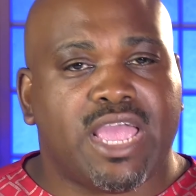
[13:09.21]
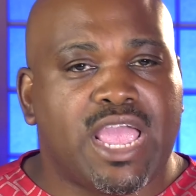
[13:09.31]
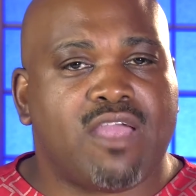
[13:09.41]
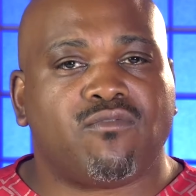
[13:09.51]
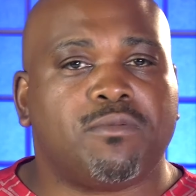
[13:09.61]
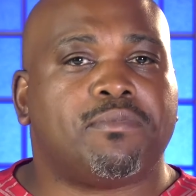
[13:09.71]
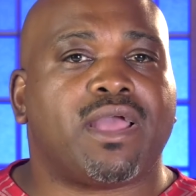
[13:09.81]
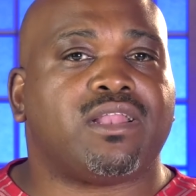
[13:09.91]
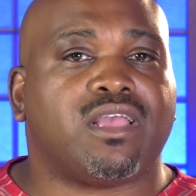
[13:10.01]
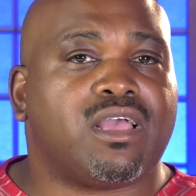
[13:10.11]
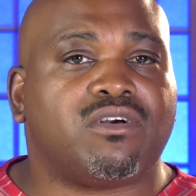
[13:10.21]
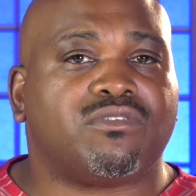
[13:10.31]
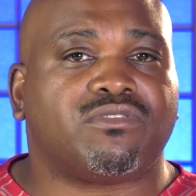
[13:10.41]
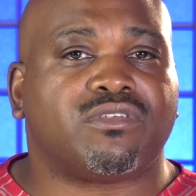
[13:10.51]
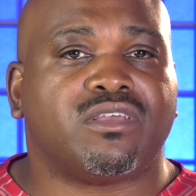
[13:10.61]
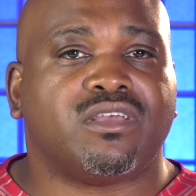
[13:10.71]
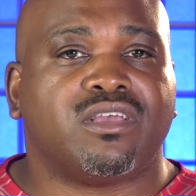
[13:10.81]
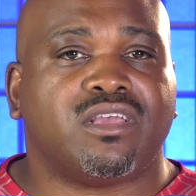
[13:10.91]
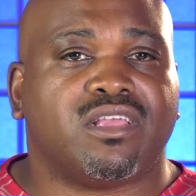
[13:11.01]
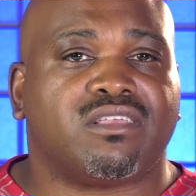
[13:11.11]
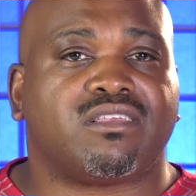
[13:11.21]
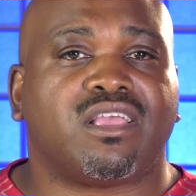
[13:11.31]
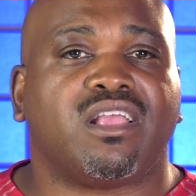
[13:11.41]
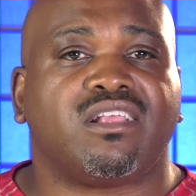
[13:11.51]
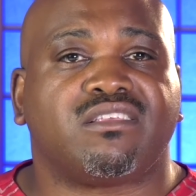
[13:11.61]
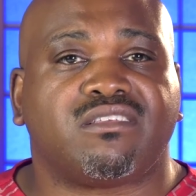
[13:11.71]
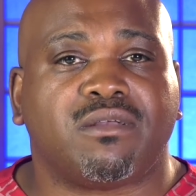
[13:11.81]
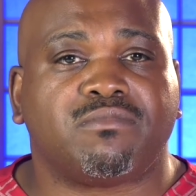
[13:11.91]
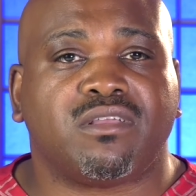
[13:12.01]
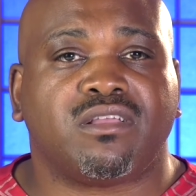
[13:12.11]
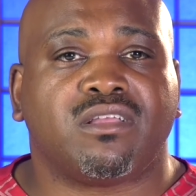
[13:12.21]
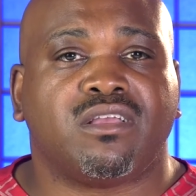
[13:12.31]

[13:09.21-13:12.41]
everybody else is saying something